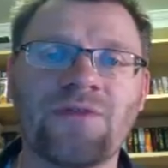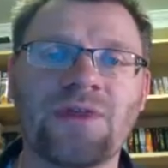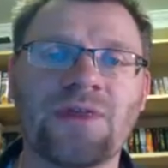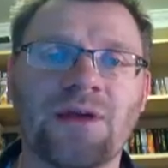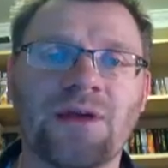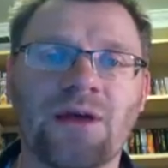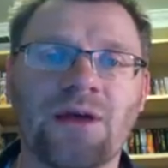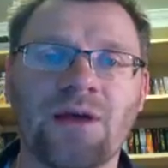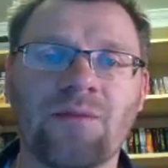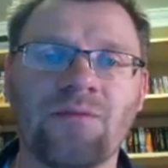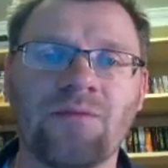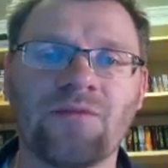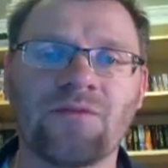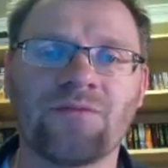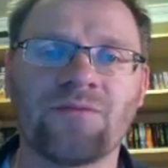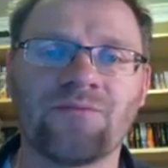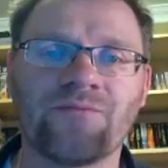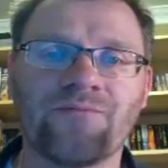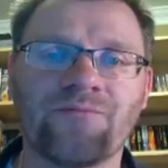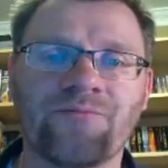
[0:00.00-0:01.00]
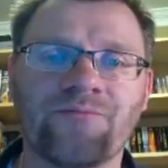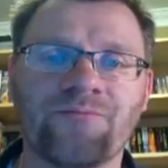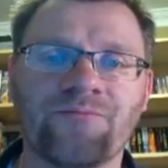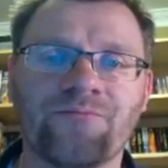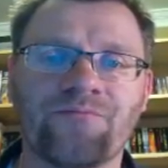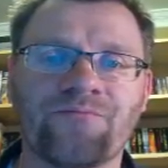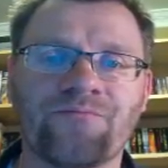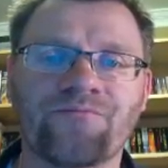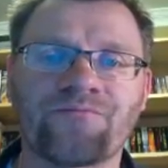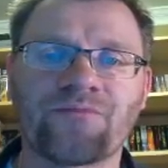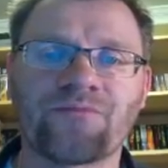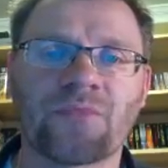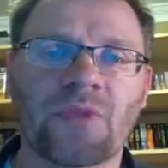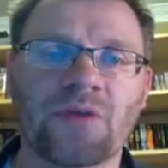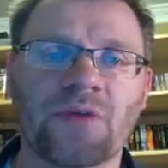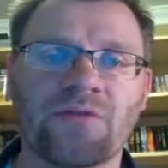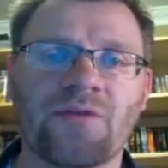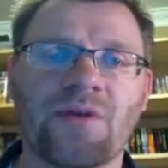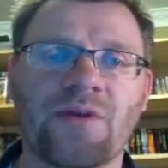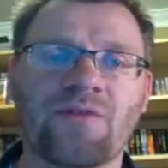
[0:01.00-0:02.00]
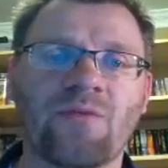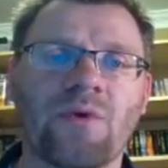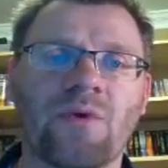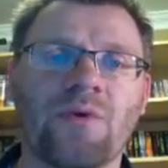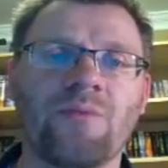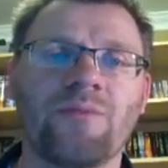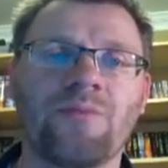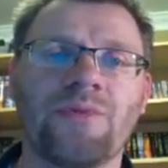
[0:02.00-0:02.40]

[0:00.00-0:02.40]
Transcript: times, so that's 1